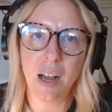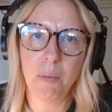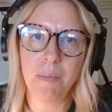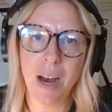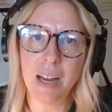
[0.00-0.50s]

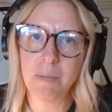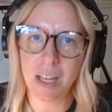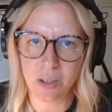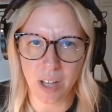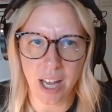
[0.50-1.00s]
my
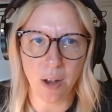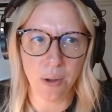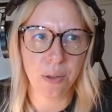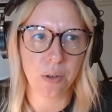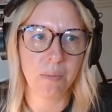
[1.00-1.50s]
mental
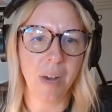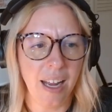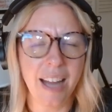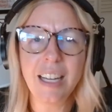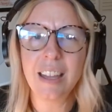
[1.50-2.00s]
health or
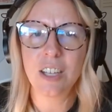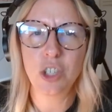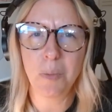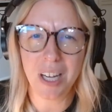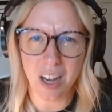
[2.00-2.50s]
anything
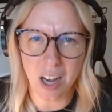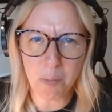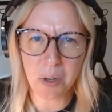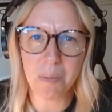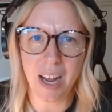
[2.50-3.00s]
should be
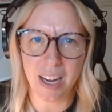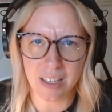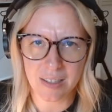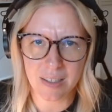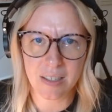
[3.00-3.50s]

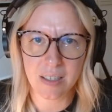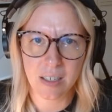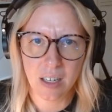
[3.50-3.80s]
compromised